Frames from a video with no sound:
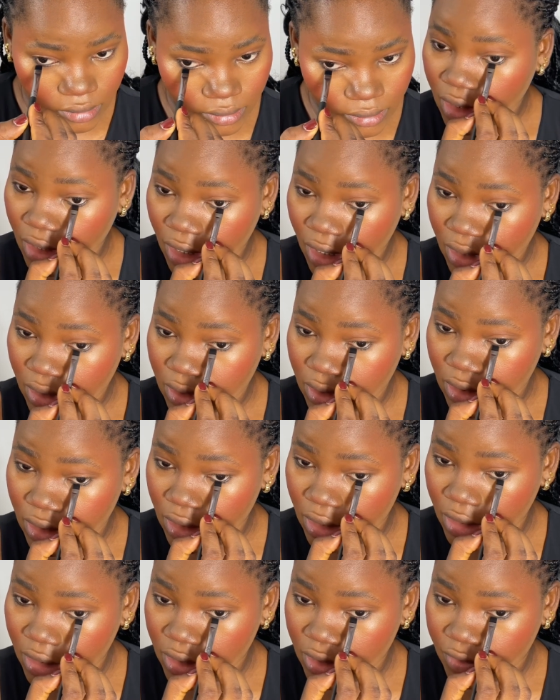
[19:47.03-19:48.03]
That's
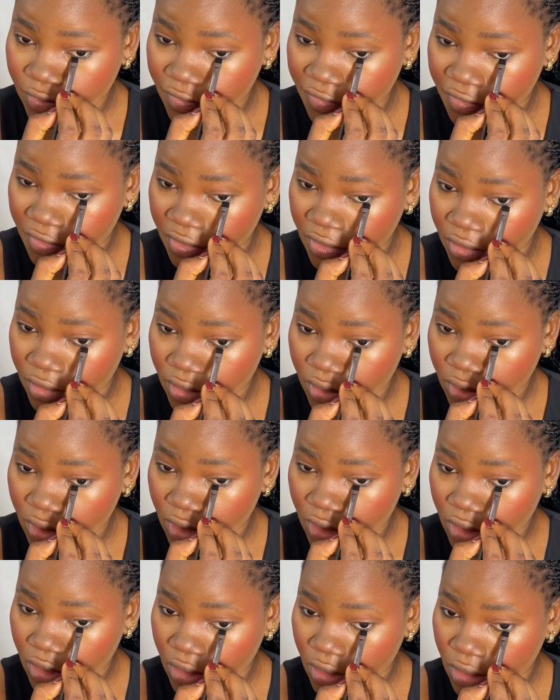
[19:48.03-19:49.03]
it for
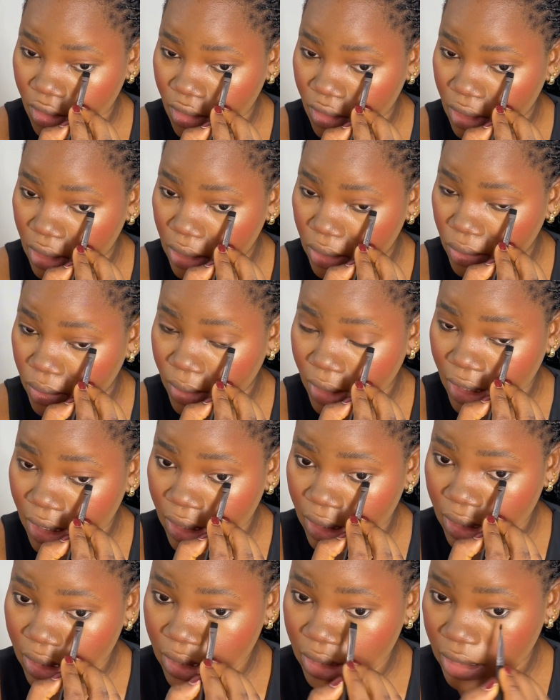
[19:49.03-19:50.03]
the lower
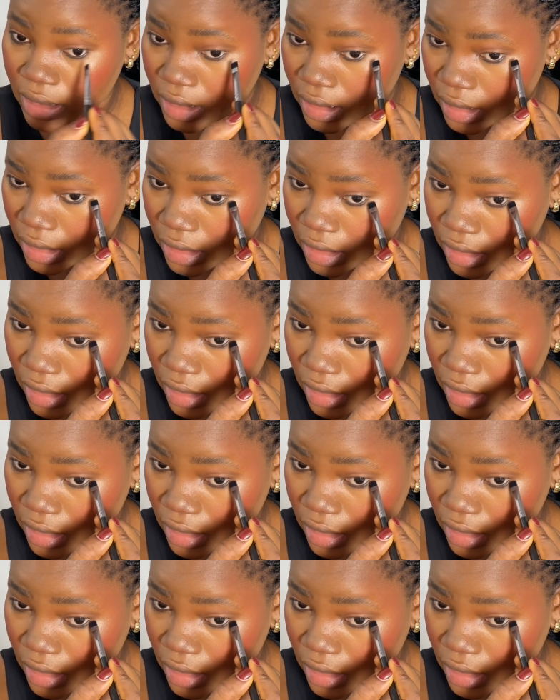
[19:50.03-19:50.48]
lid.